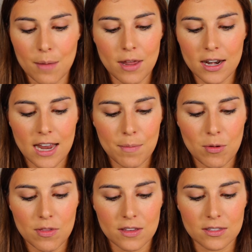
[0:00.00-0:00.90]
I'm not
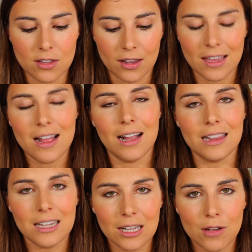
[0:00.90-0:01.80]
unhappy with this look.
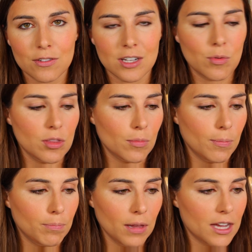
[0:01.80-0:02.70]
A little overdone with the
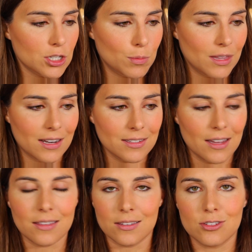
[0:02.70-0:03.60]
blush, but that is
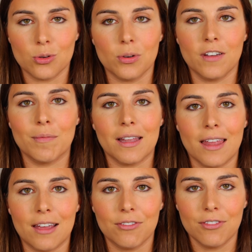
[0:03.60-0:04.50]
like the story of my
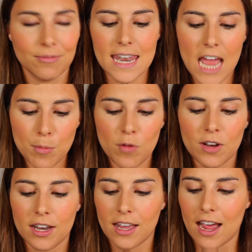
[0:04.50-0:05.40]
life. Now
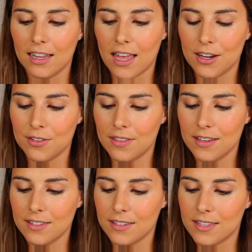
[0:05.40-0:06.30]
moving on to highlighter.
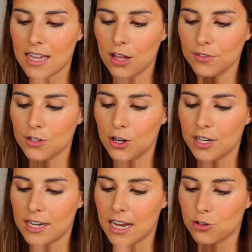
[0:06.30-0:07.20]
This is the e l f.
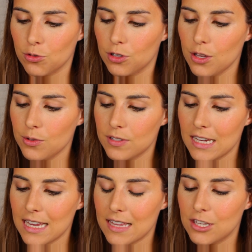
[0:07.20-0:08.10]
Targeted Natural Glow
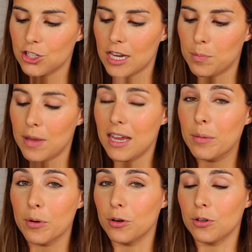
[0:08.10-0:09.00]
Stick in the shade
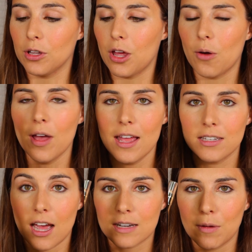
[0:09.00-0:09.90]
Pink Pearl Glow.
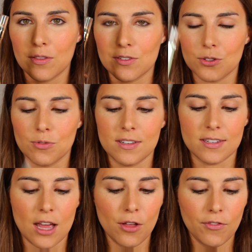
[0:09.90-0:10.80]
Talked about this in a
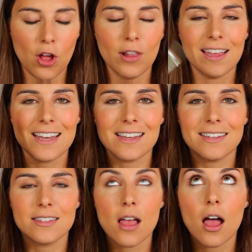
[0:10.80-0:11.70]
recent e l f haul. It
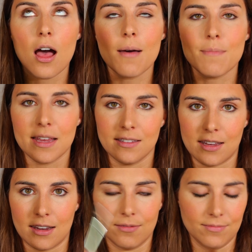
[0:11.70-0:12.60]
is
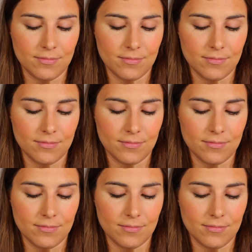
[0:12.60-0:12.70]
amazing.